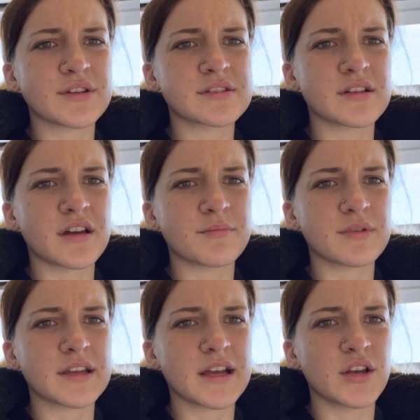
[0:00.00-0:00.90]
to the library
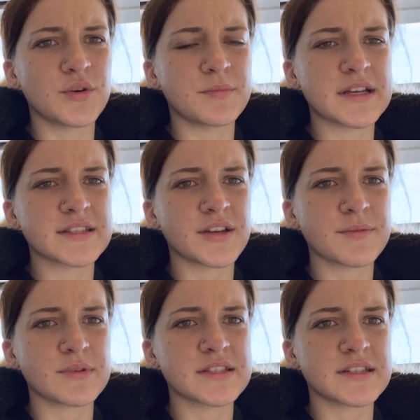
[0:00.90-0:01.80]
and get a lot of my
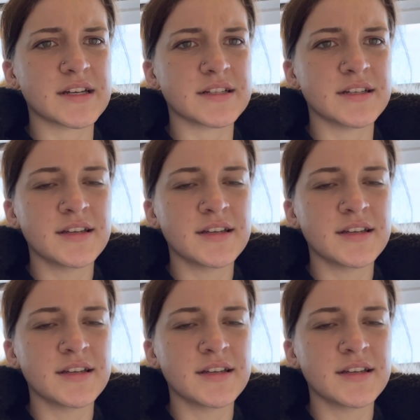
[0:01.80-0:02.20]
assignments done.